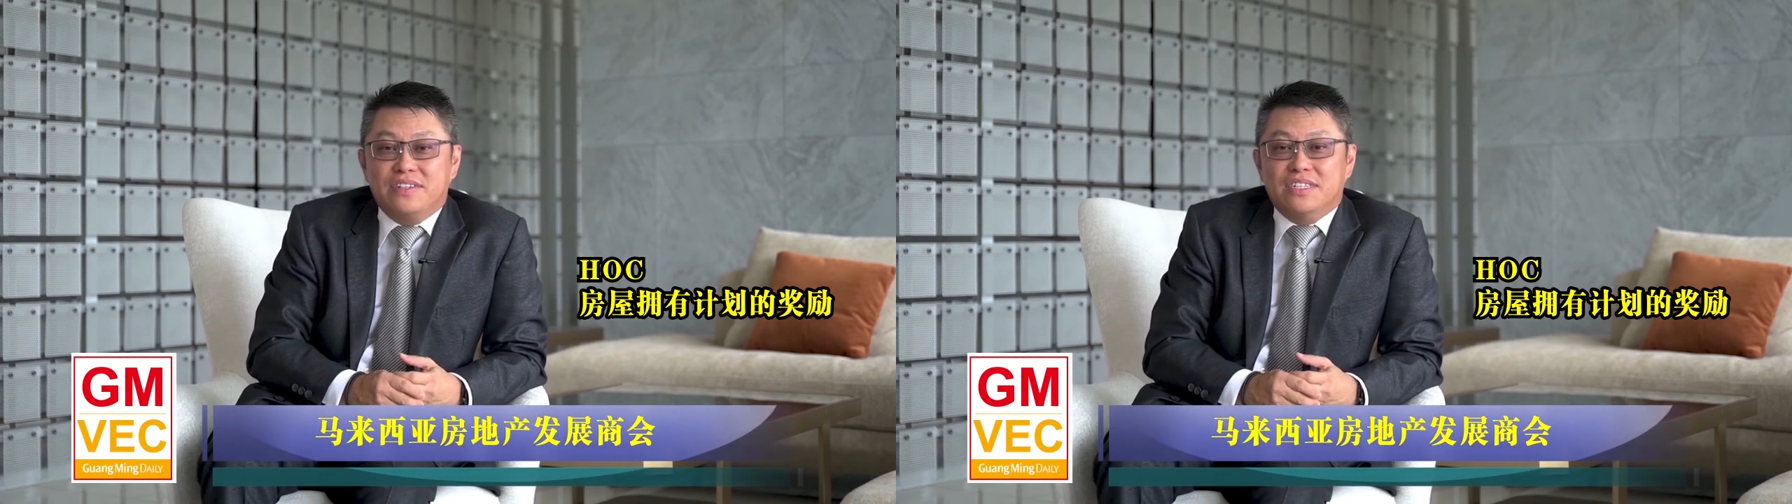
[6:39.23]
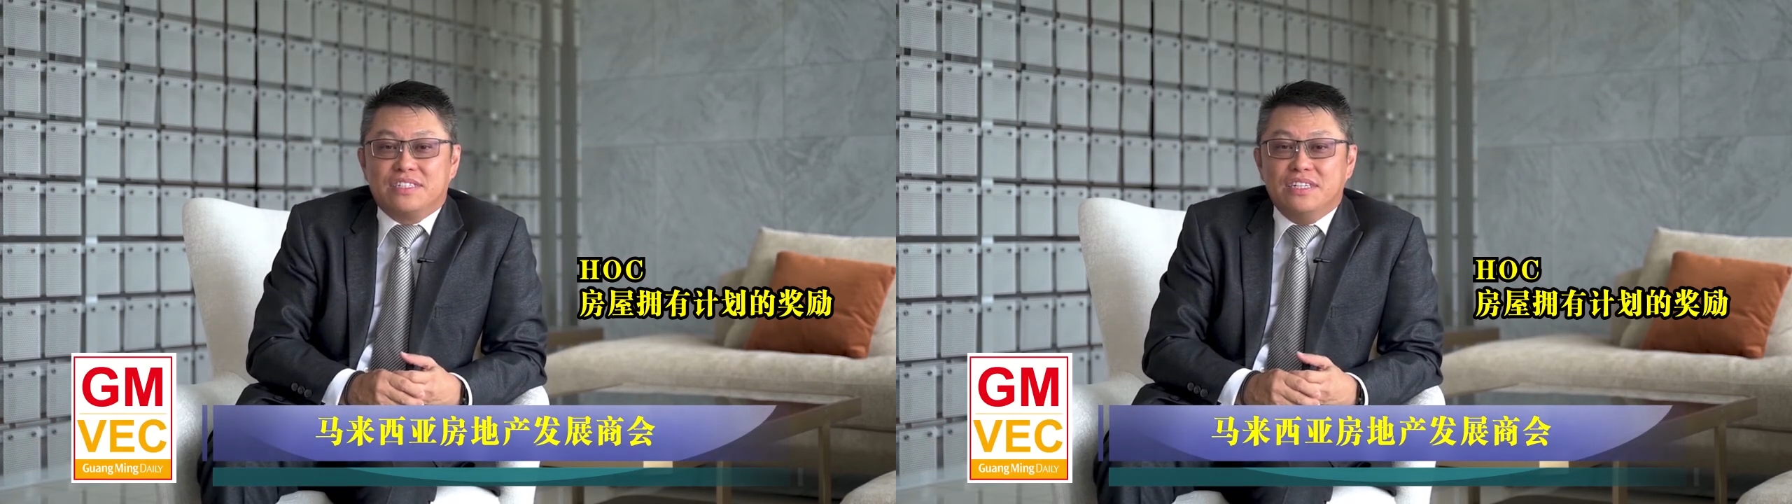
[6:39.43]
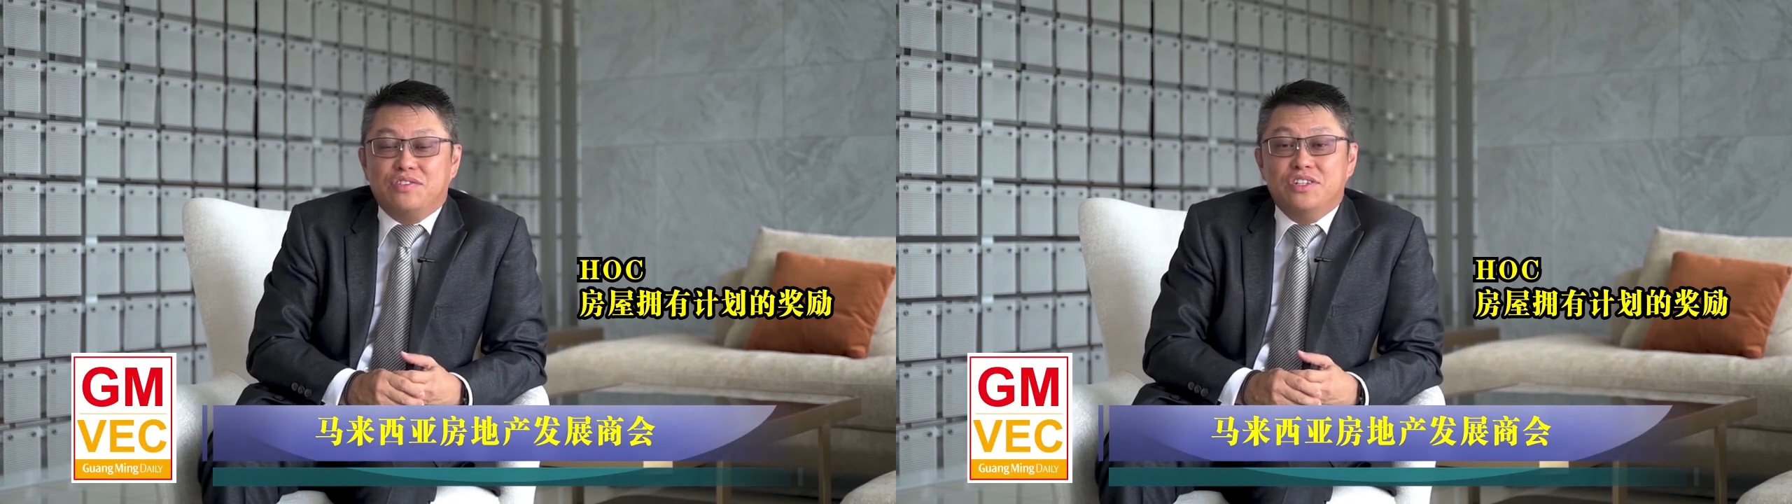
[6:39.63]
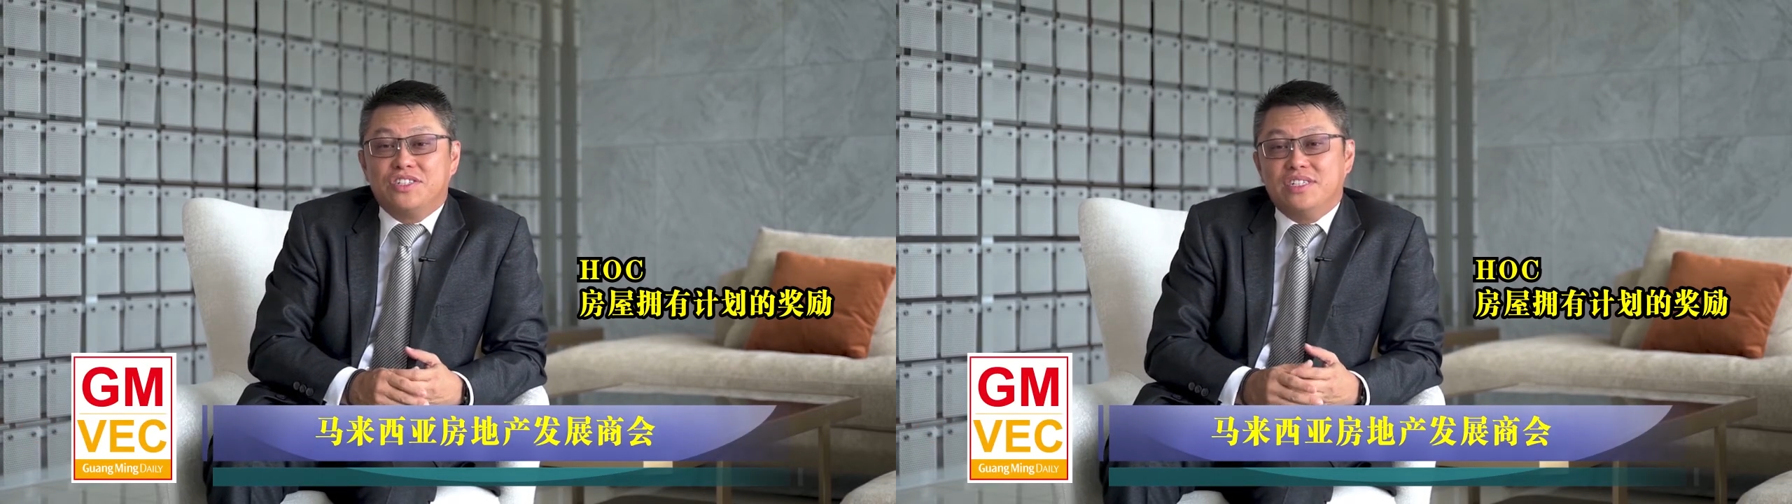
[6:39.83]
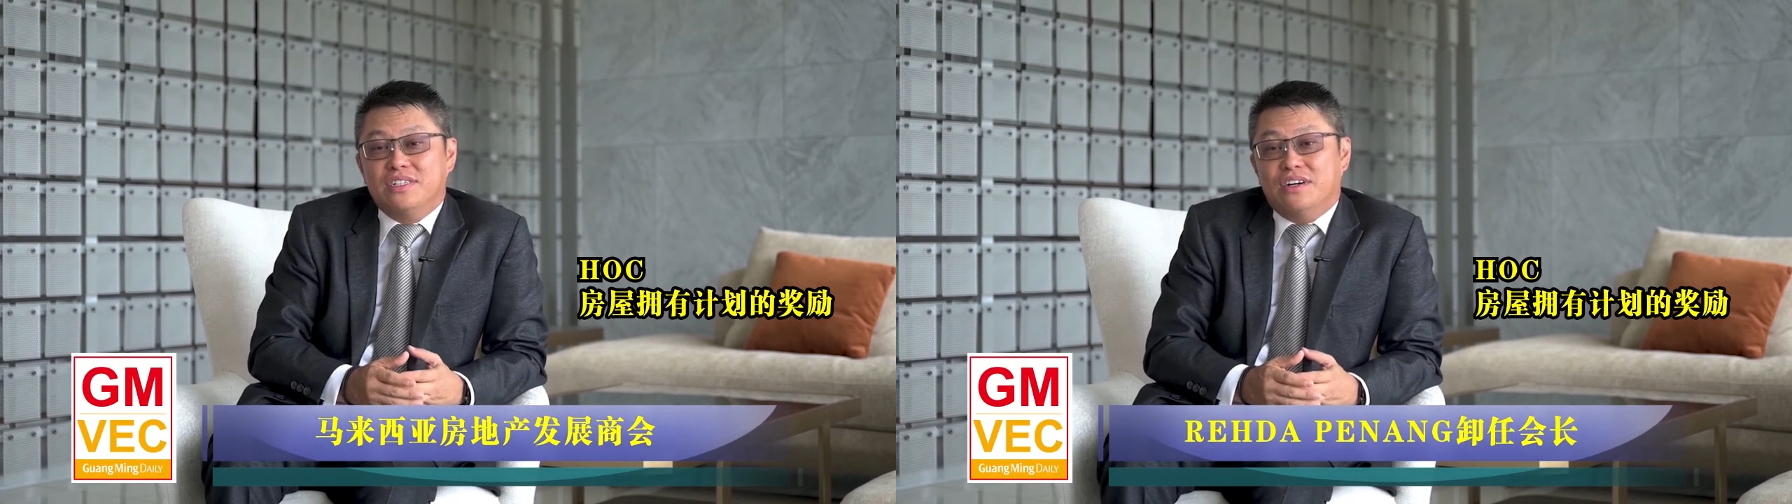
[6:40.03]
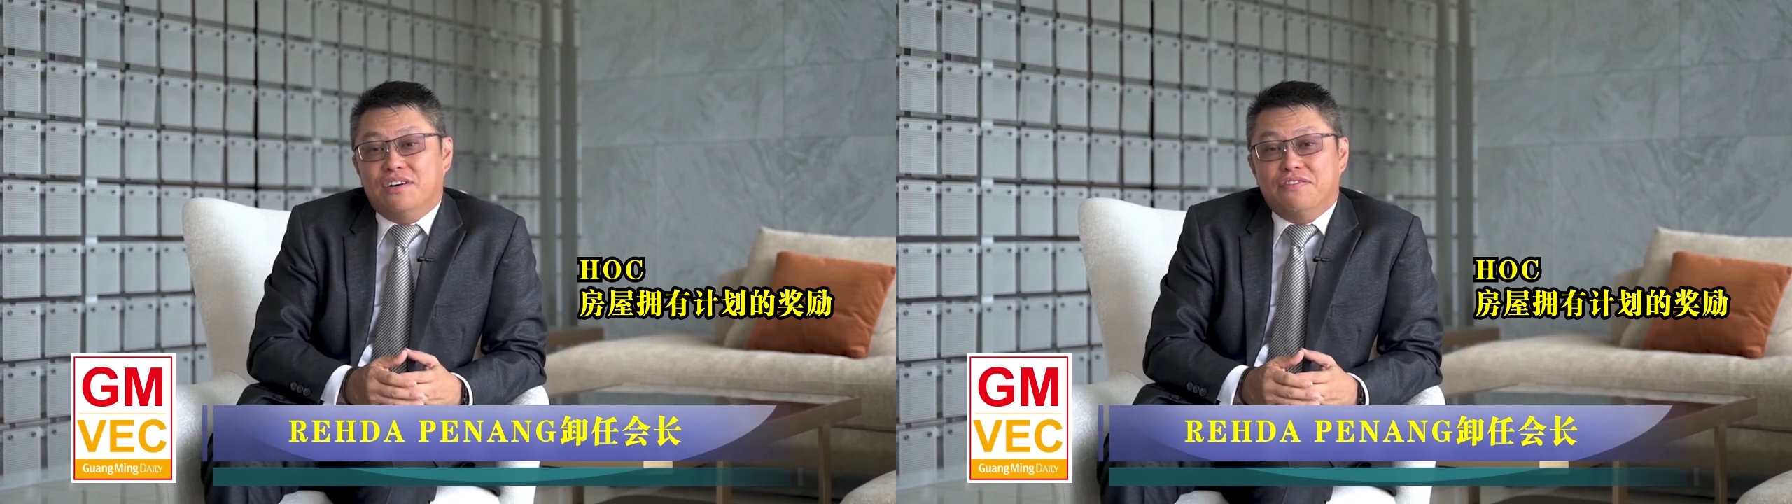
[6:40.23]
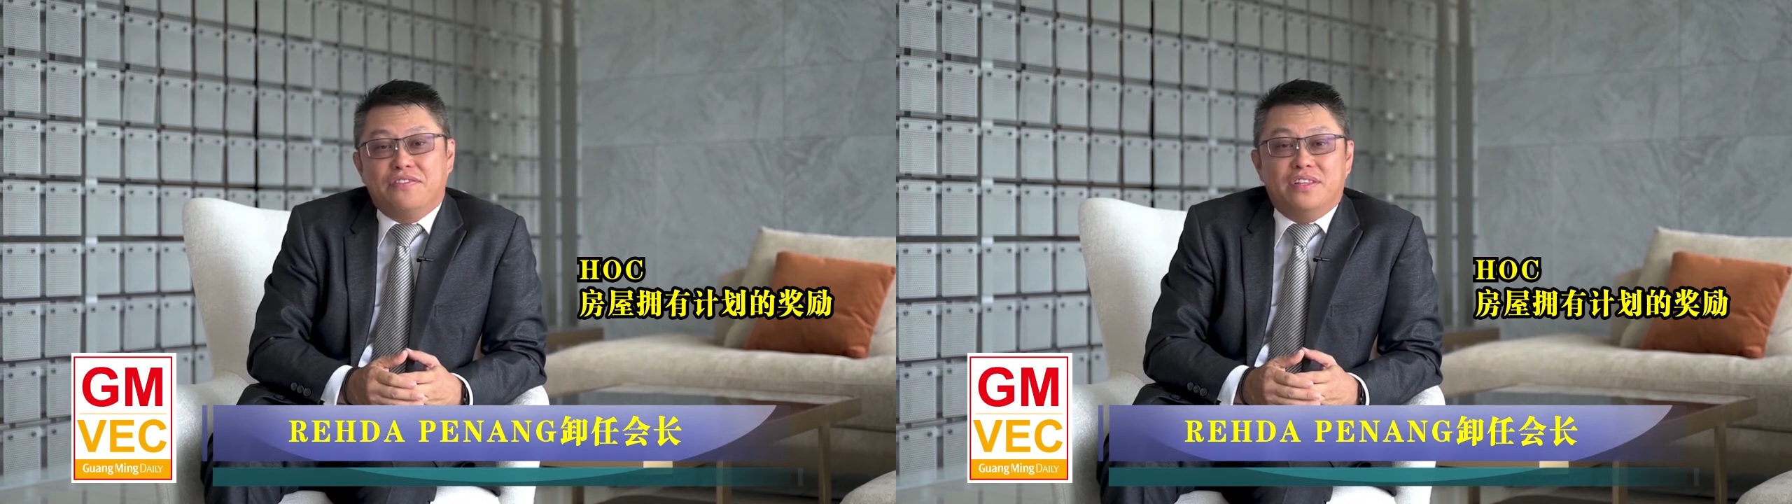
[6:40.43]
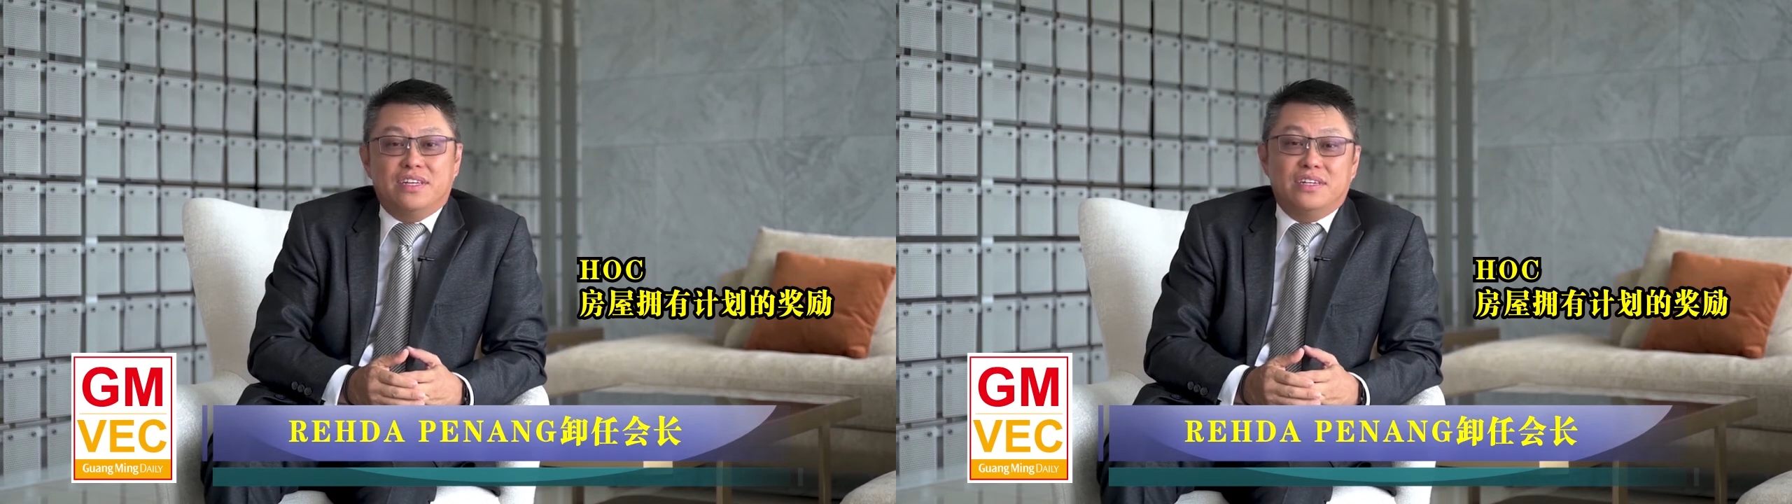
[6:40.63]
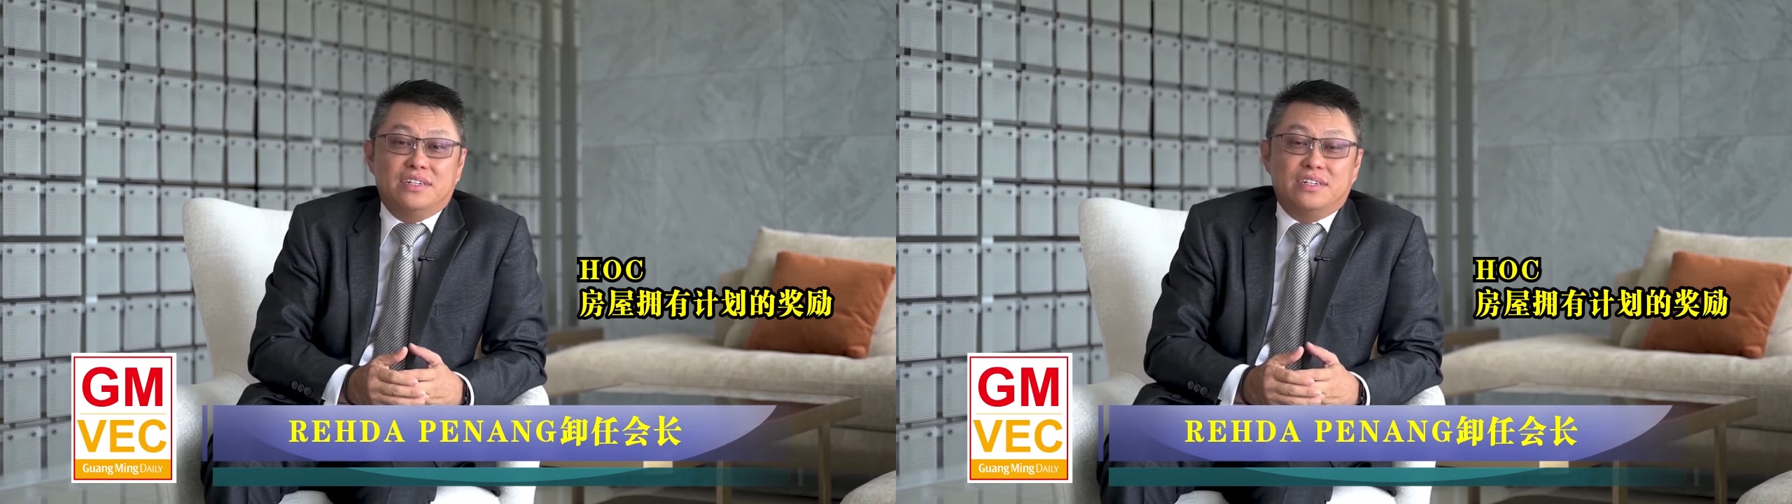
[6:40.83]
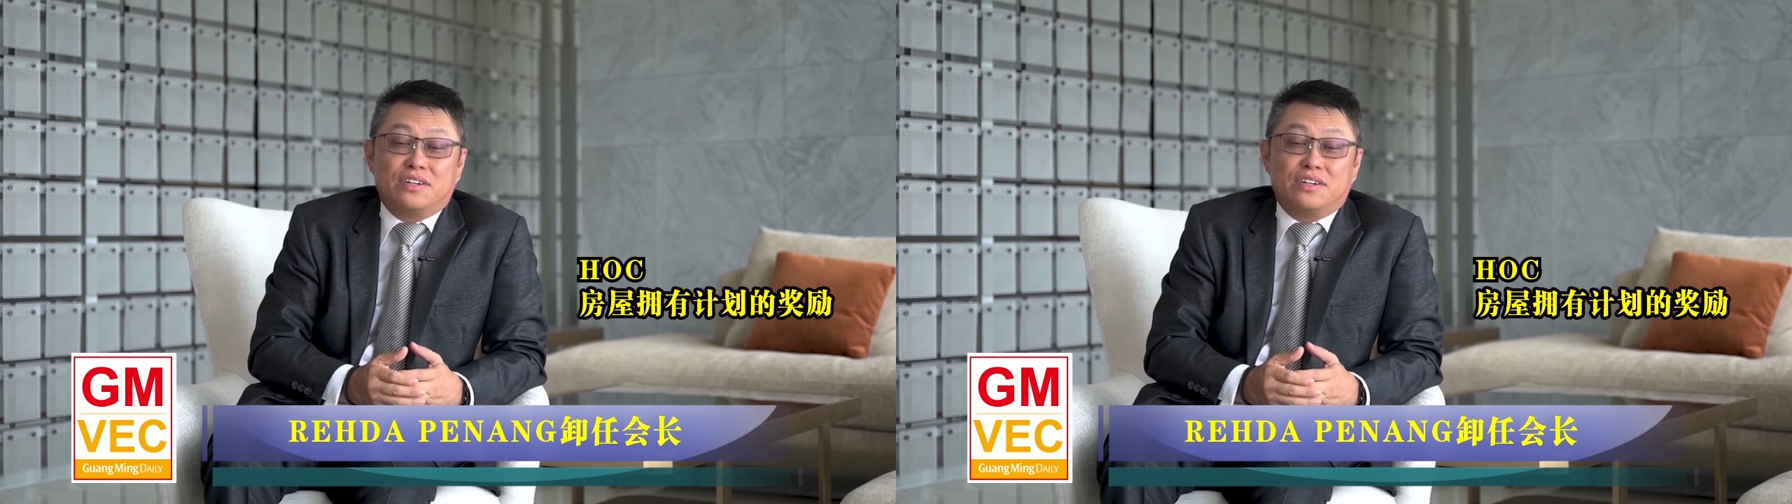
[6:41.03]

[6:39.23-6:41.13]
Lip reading: the situation of the